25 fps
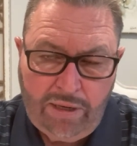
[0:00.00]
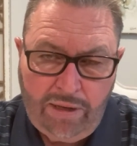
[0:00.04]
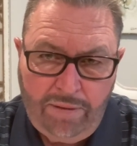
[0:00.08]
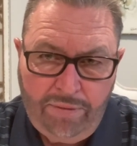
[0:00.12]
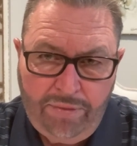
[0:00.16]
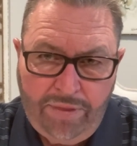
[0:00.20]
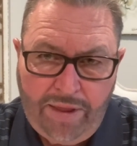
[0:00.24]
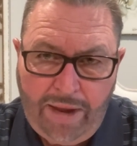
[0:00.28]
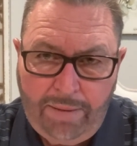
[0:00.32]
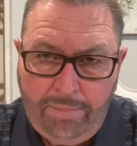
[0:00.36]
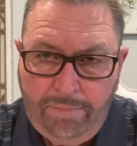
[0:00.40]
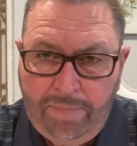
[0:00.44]

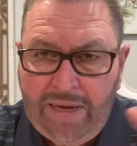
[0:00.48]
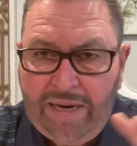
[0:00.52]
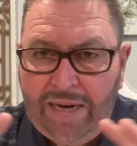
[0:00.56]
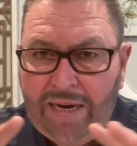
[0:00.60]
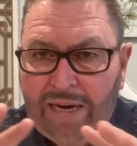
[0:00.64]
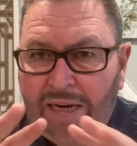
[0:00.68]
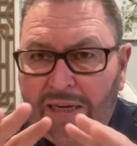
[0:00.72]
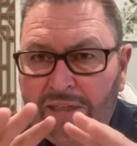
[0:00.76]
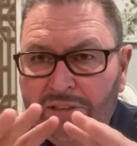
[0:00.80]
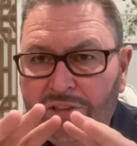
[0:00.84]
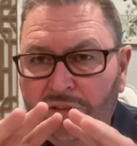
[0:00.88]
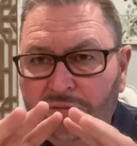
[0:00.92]
that
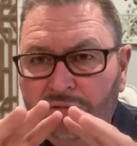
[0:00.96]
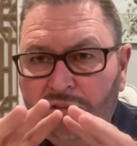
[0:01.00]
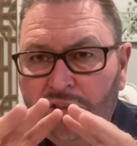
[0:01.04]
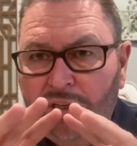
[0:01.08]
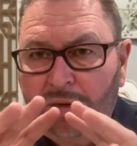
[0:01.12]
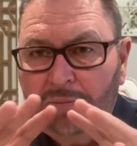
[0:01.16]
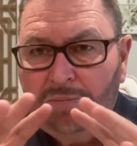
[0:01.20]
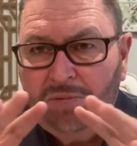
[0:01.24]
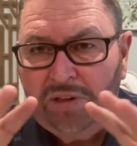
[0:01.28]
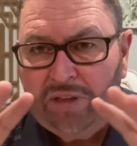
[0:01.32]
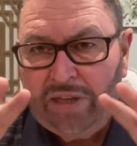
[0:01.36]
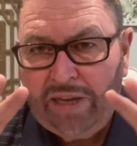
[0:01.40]
because of
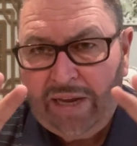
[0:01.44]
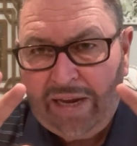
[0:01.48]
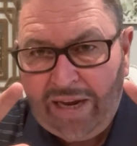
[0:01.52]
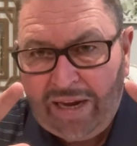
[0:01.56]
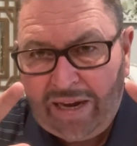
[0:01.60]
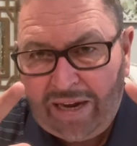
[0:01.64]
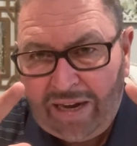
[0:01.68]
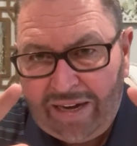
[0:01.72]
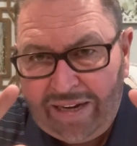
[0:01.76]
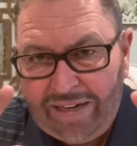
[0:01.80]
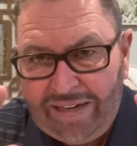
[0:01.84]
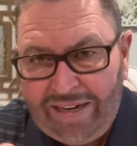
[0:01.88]
some of the
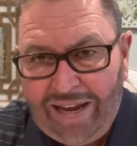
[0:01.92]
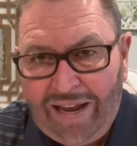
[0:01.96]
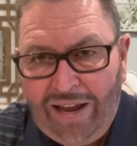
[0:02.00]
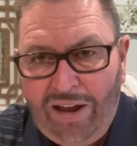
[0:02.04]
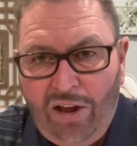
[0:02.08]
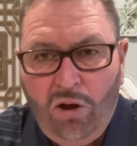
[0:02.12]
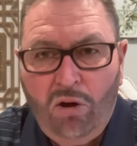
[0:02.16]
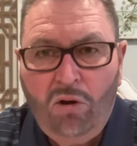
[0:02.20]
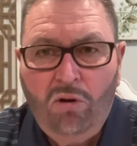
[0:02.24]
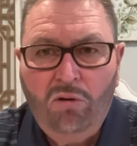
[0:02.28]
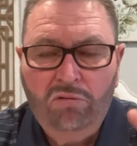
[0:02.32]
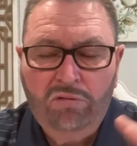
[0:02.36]

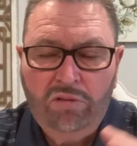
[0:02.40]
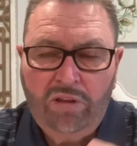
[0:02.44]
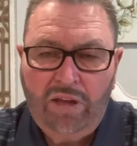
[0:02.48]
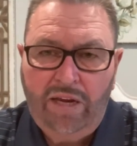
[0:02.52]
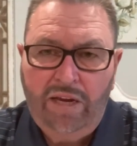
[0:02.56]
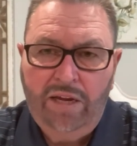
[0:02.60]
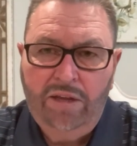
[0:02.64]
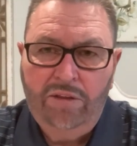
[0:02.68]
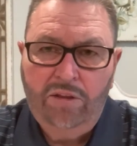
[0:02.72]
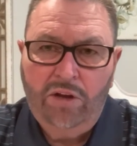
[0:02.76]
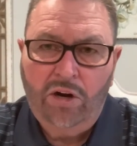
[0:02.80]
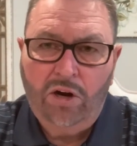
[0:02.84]
unhealth
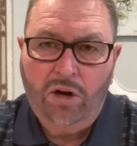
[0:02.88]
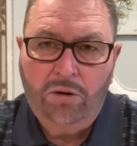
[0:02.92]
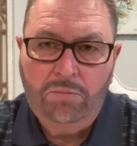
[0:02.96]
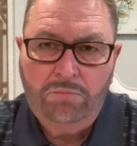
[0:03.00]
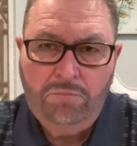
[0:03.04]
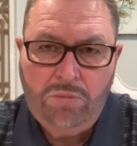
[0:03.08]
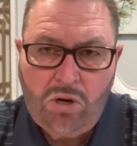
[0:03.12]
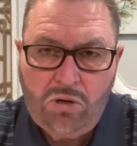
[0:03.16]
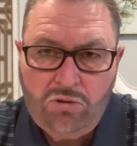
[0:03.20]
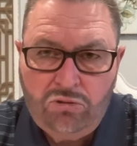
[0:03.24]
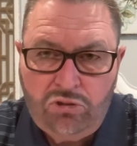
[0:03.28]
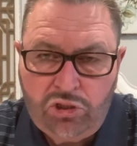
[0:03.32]
in their
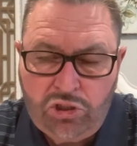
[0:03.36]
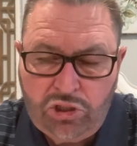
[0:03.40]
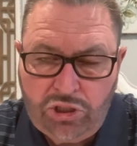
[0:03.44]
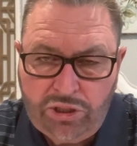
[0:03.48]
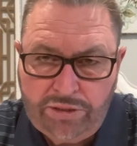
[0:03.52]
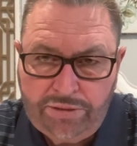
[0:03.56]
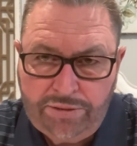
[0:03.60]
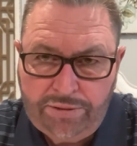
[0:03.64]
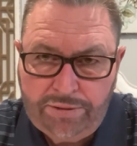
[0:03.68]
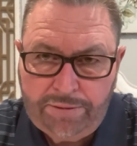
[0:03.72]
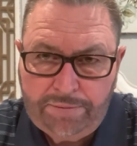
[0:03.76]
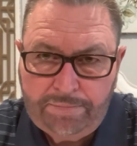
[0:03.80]

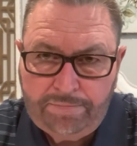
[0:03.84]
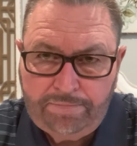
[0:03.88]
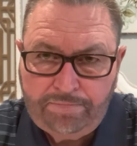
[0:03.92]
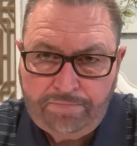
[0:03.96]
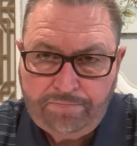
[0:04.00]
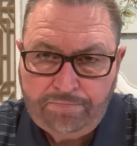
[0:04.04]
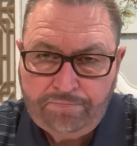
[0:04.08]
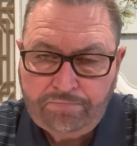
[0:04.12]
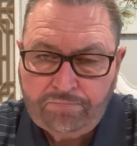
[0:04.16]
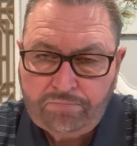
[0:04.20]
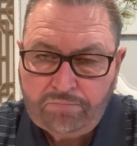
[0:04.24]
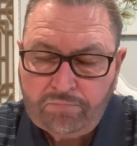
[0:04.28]
emotion,
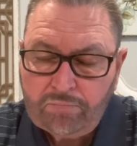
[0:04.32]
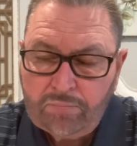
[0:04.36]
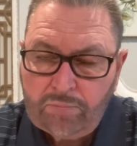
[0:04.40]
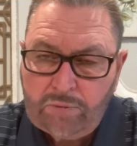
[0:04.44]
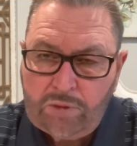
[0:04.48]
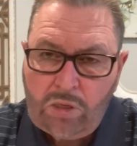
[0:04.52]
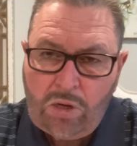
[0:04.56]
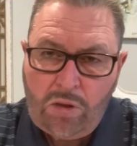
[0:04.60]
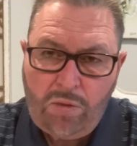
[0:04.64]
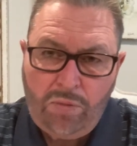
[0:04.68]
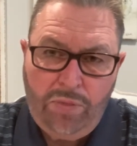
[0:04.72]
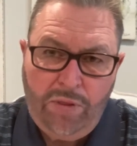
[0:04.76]

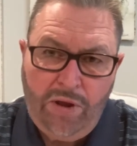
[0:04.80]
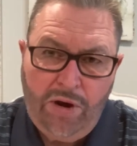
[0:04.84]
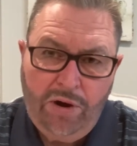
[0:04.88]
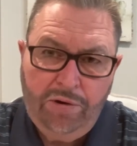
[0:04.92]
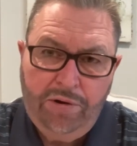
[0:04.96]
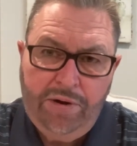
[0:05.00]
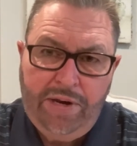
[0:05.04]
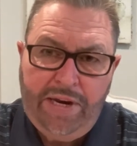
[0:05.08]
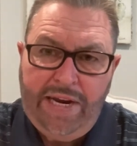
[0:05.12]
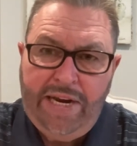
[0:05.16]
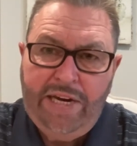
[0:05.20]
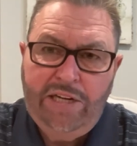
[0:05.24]

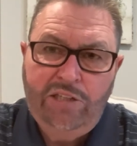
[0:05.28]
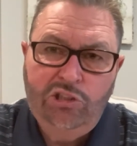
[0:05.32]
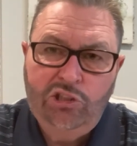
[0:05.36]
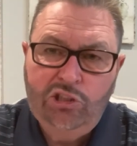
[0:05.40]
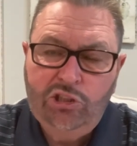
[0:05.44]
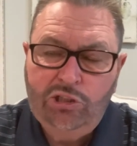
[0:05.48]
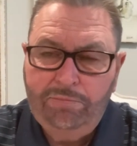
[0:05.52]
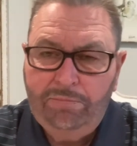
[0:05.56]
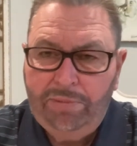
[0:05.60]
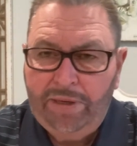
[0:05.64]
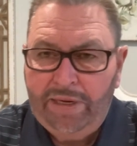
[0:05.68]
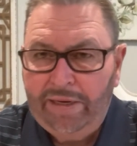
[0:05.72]
there
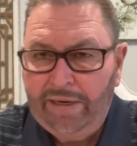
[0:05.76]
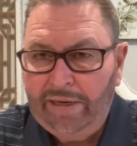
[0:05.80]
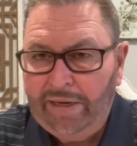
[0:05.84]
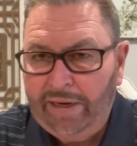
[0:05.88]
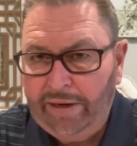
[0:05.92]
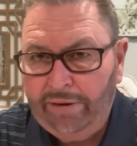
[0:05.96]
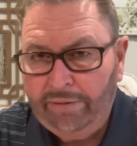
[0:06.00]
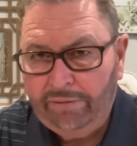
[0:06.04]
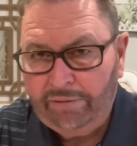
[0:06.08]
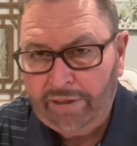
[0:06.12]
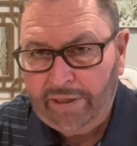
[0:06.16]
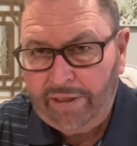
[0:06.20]
needs to be
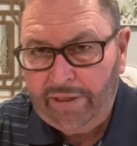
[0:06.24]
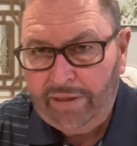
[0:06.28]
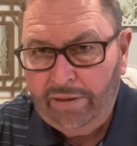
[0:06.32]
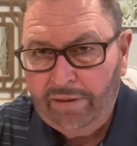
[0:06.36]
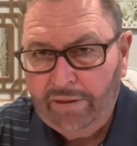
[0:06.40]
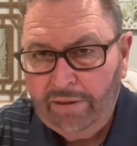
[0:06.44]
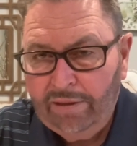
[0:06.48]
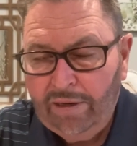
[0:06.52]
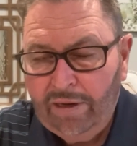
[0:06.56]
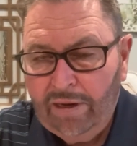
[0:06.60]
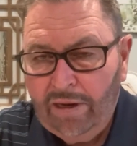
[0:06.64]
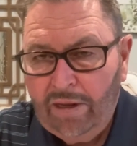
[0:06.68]
healing.
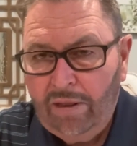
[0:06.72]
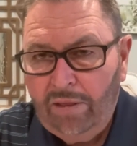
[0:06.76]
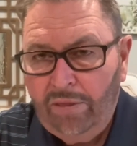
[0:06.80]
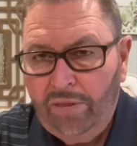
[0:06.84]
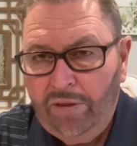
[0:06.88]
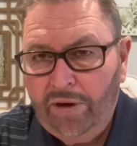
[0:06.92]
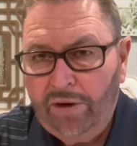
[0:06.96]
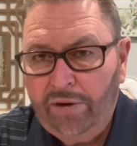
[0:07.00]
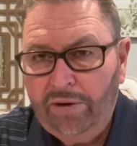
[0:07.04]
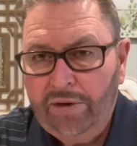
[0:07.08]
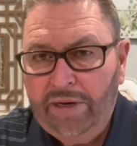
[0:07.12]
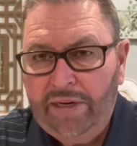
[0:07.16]

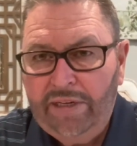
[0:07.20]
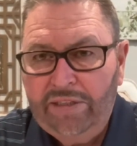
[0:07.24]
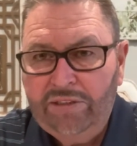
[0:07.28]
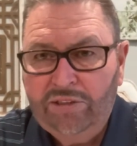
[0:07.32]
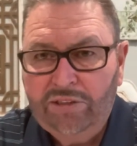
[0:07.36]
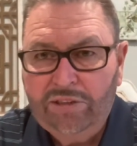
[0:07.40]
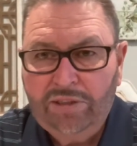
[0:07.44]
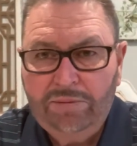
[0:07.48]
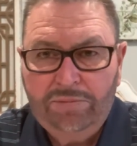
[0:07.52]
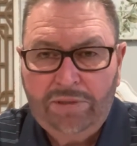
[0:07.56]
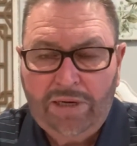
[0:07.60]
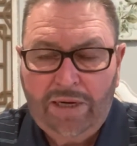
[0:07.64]
There
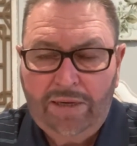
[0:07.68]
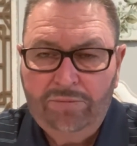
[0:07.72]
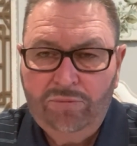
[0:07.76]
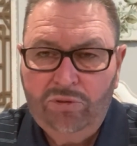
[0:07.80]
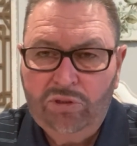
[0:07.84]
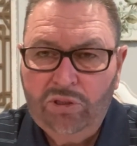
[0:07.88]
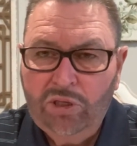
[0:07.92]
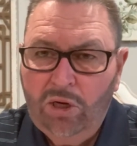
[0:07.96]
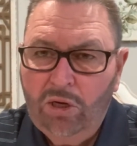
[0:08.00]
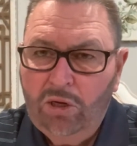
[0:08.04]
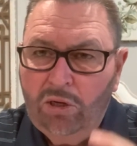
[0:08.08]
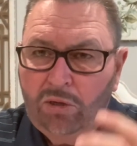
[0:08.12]
needs
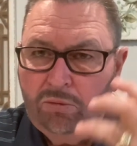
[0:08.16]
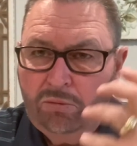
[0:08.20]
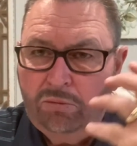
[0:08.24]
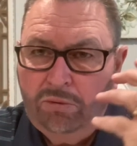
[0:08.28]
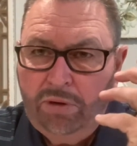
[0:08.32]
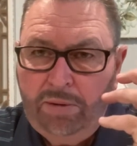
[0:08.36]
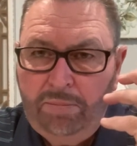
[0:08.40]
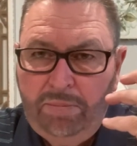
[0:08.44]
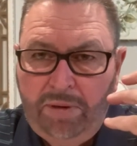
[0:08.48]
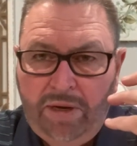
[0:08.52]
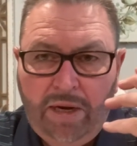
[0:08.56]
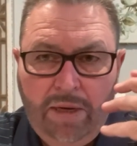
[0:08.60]
sometimes
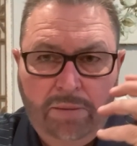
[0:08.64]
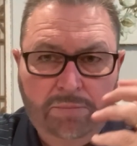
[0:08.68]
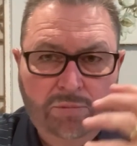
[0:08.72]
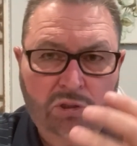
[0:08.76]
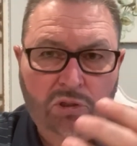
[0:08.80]
we become